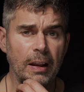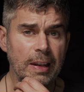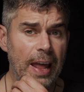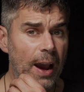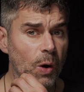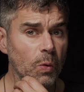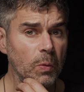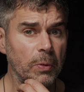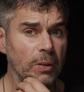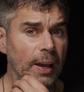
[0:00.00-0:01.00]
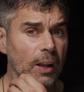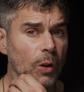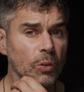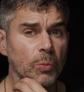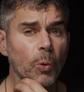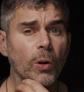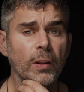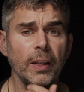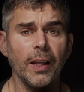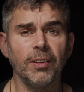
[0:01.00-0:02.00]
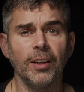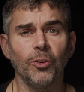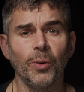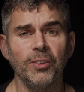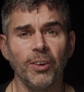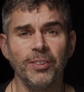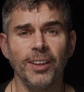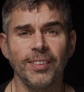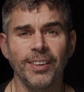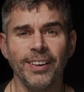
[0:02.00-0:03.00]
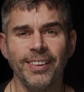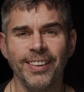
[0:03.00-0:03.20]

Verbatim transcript: now but they're a lot smaller than I did 25 years ago.